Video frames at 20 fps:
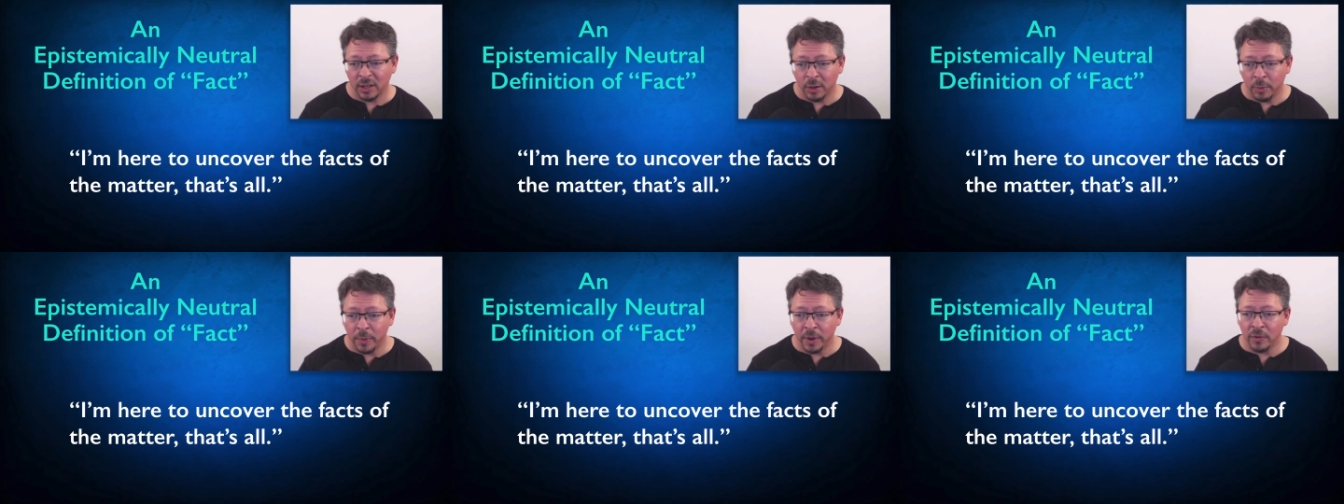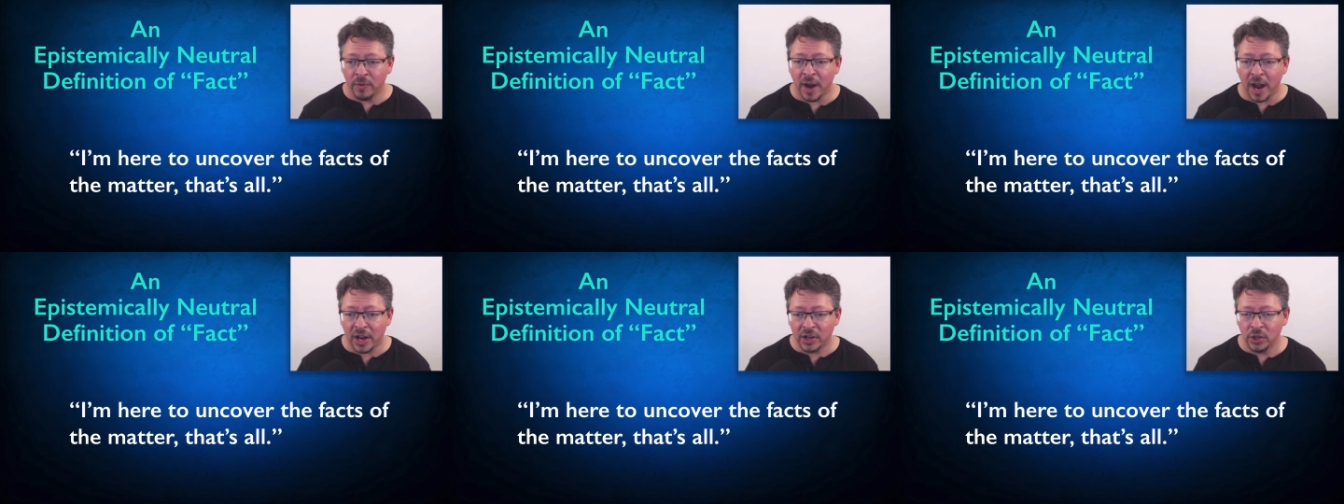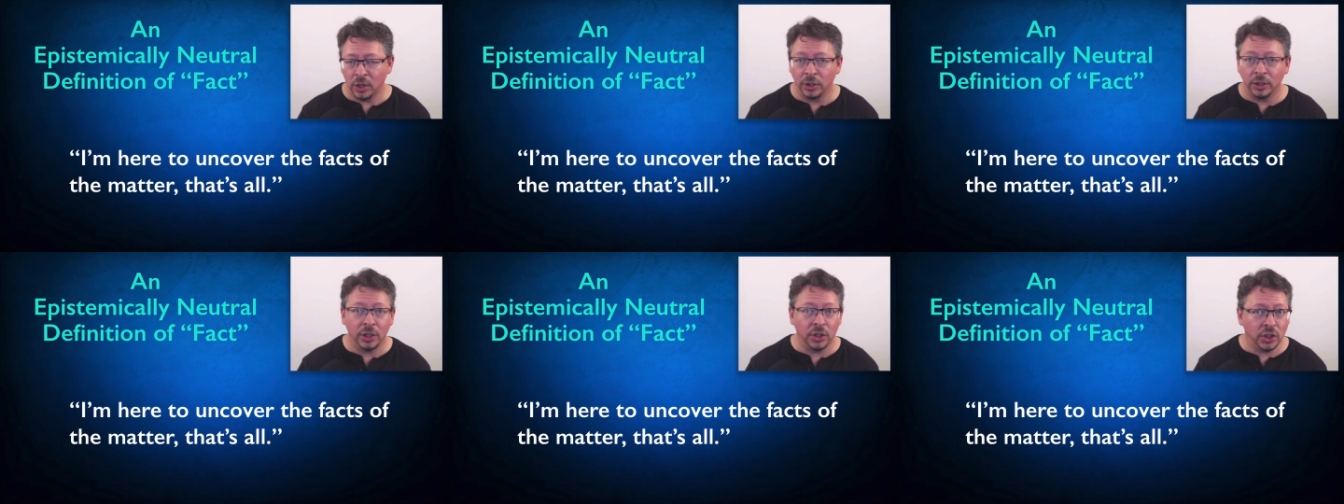it would be
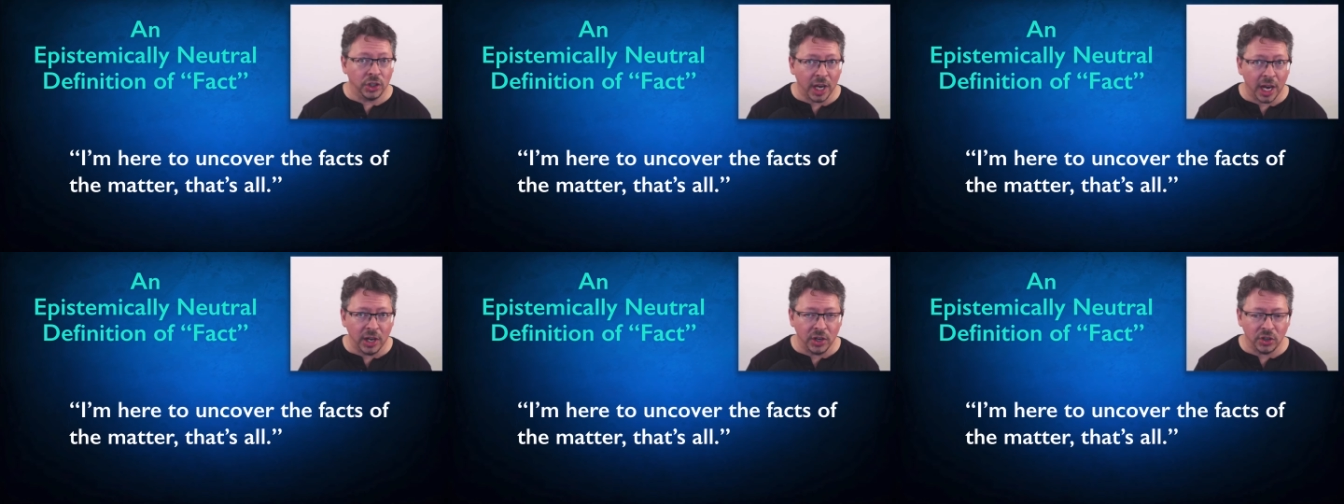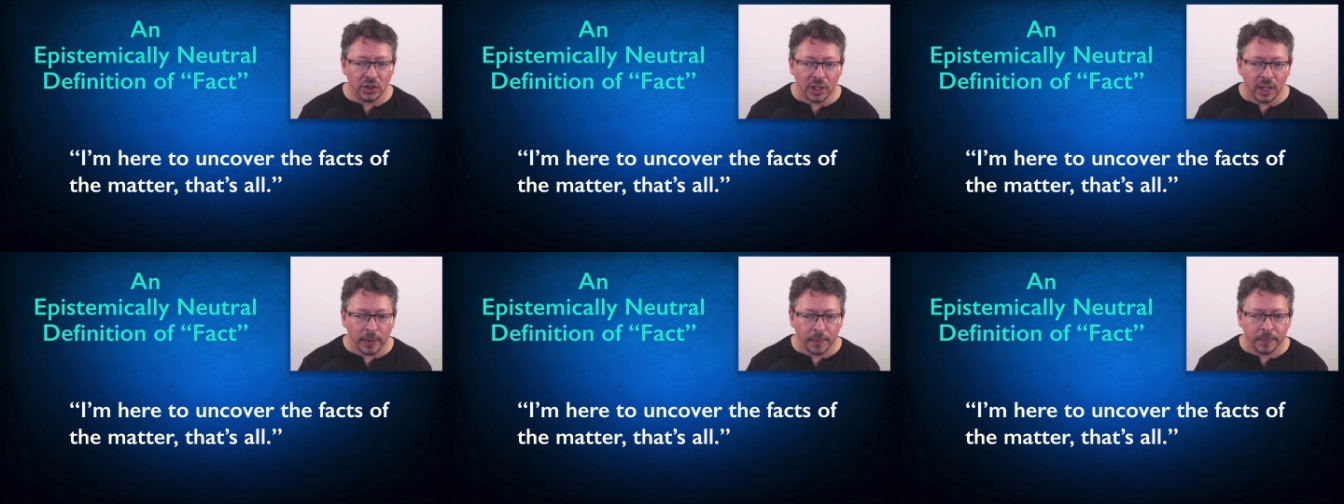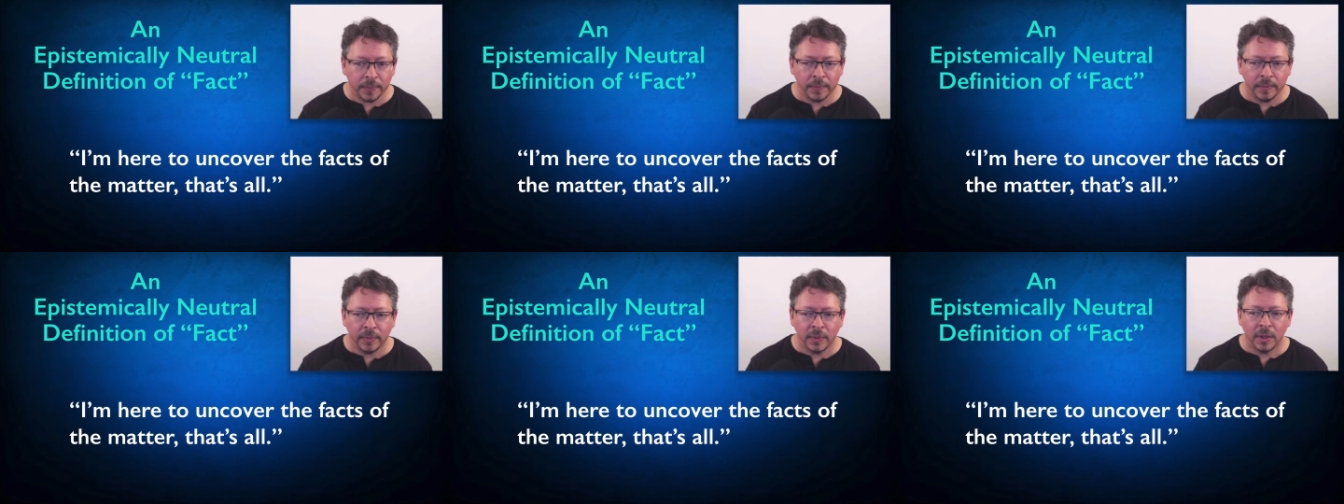rational to change
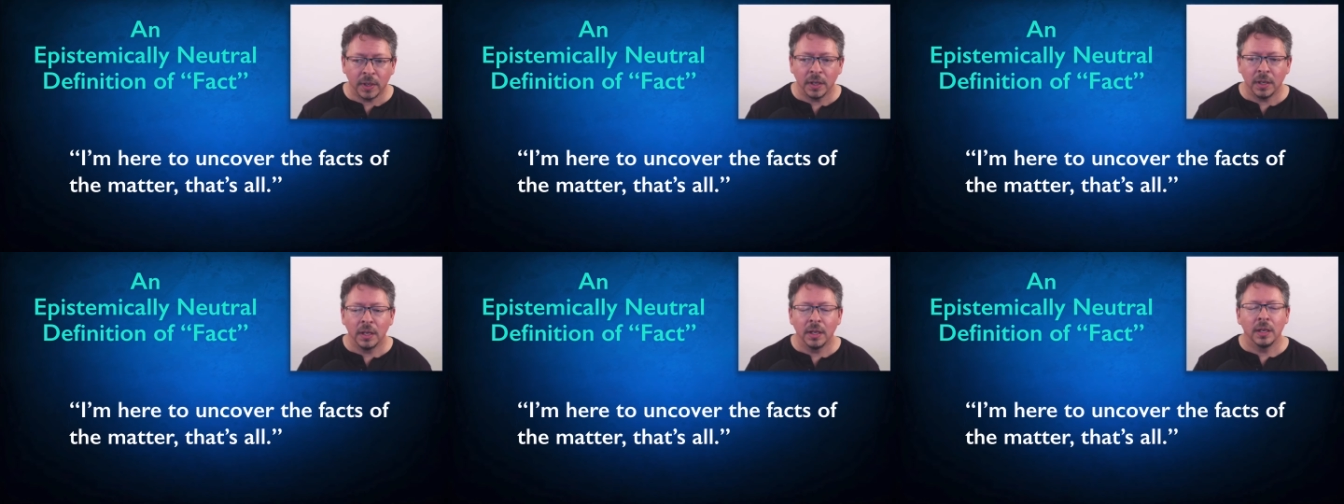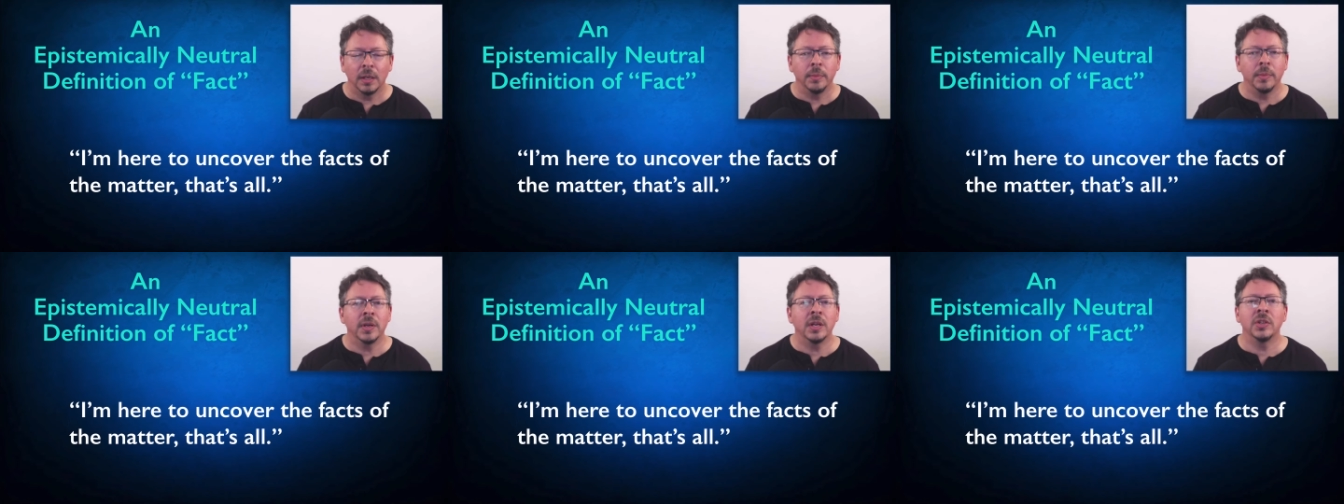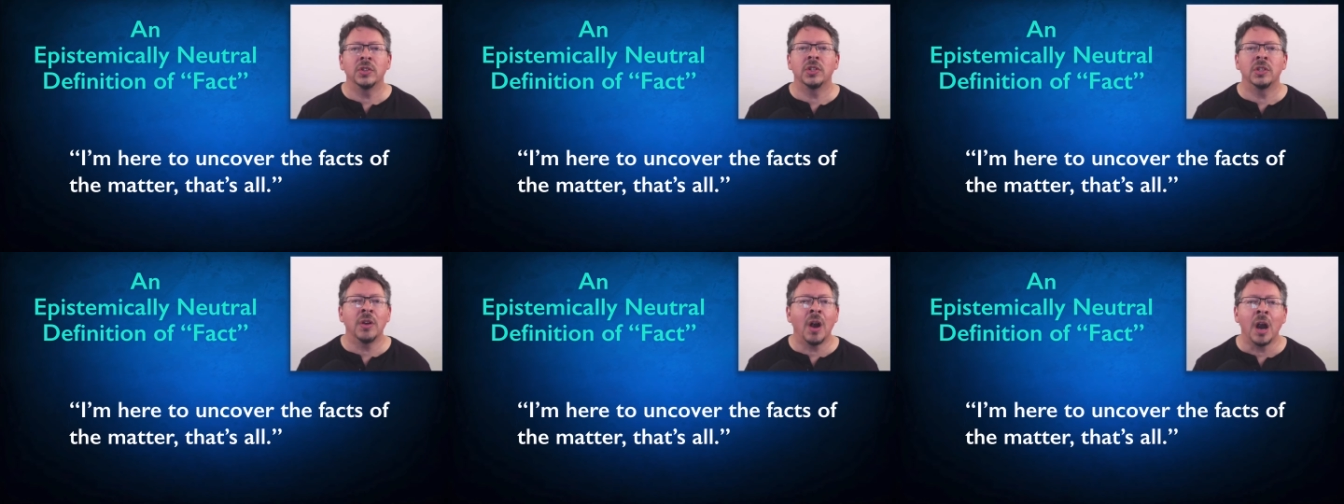them,
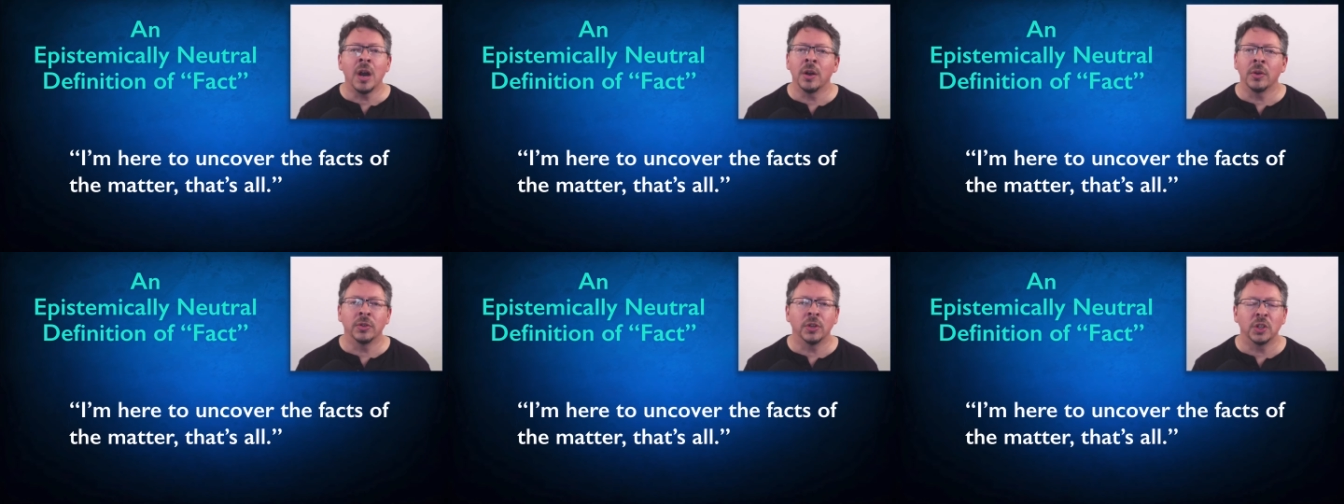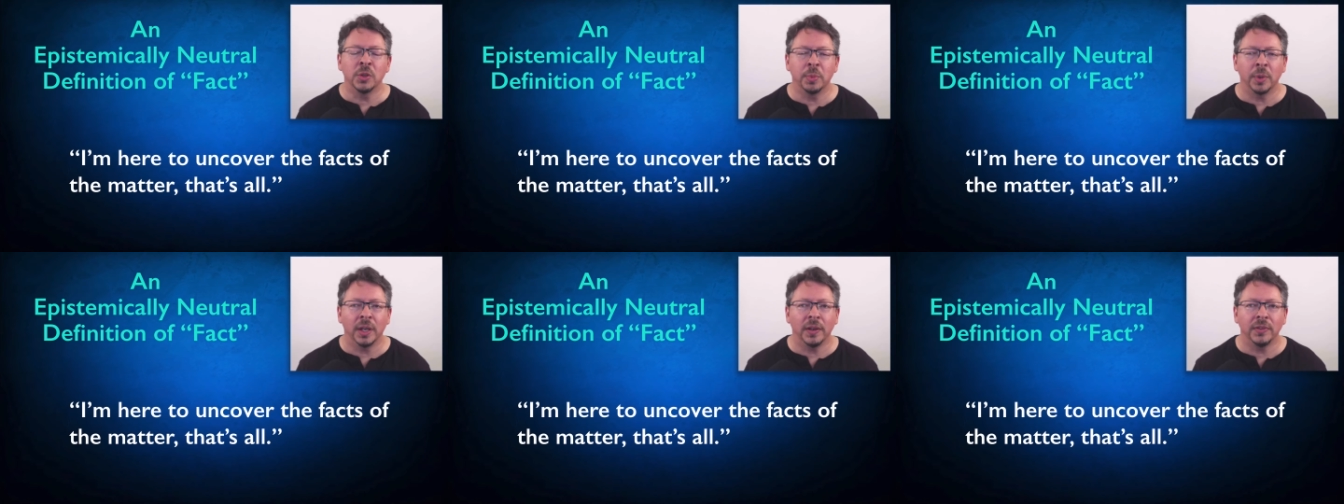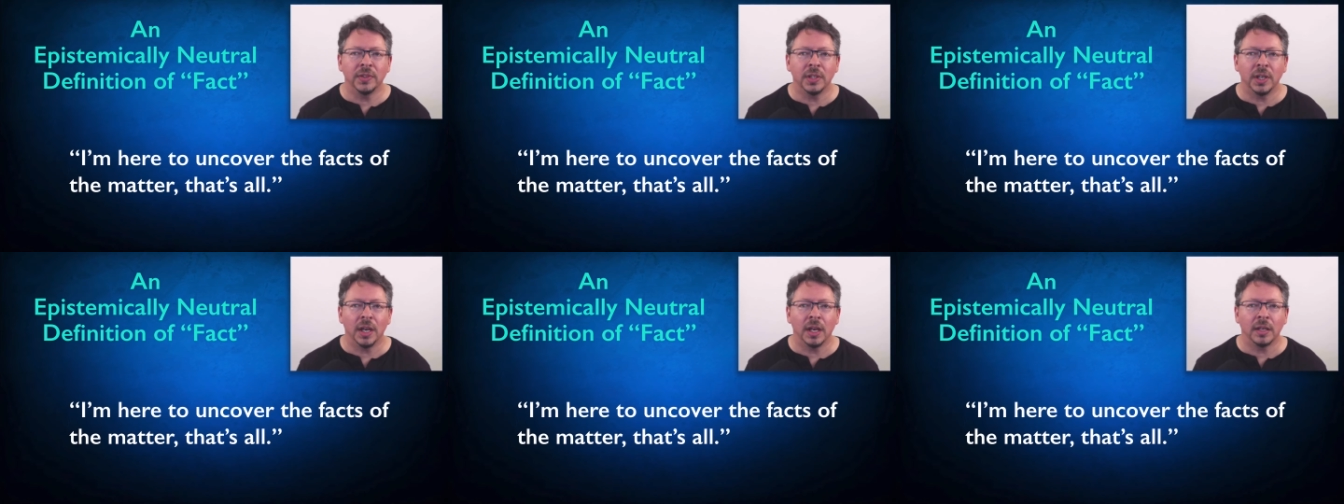because there are no such
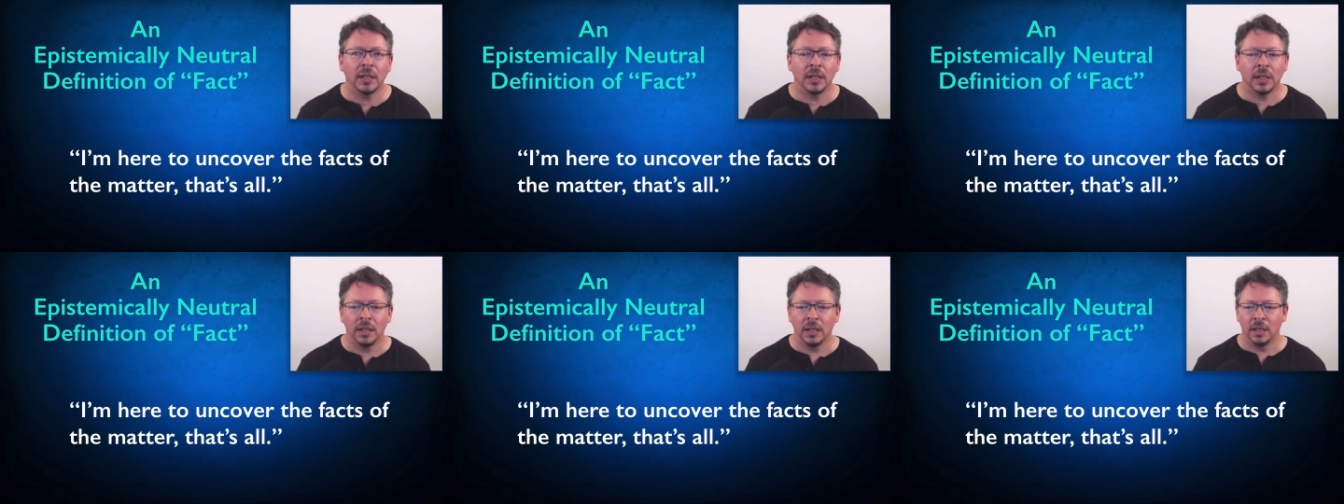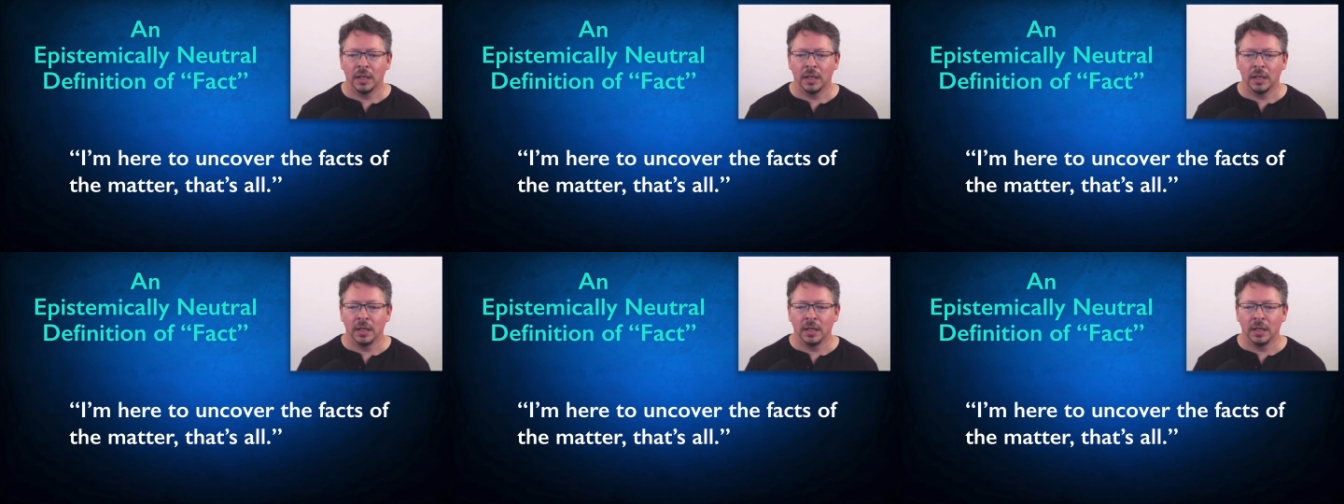beliefs yet.